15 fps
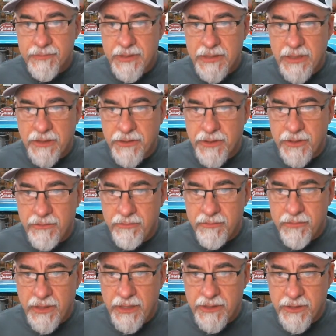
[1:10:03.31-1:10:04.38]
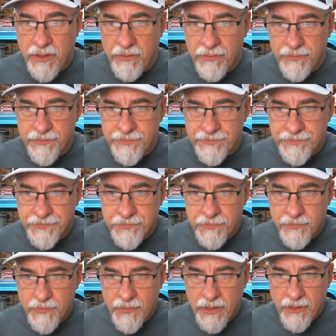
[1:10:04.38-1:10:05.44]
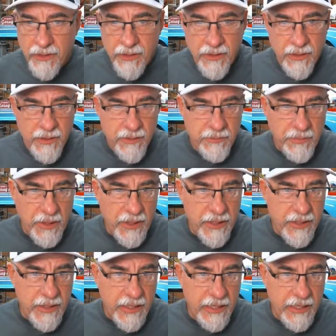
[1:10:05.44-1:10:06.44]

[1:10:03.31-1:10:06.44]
That sounds good. Let us know. Brian,